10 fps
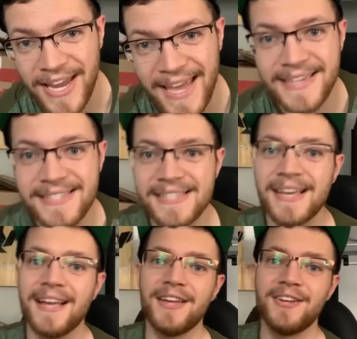I am the
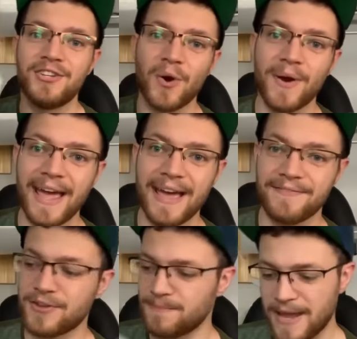one who invented it
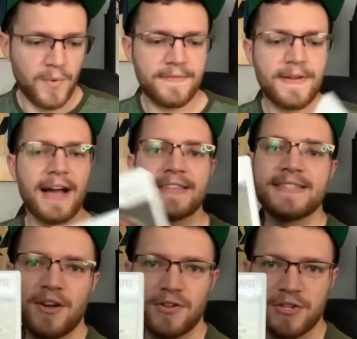and at the time no
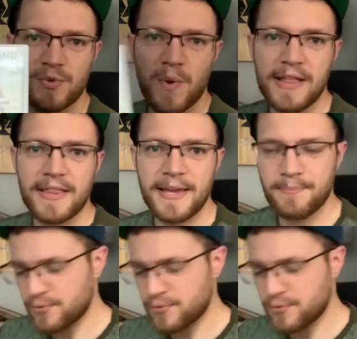one else was doing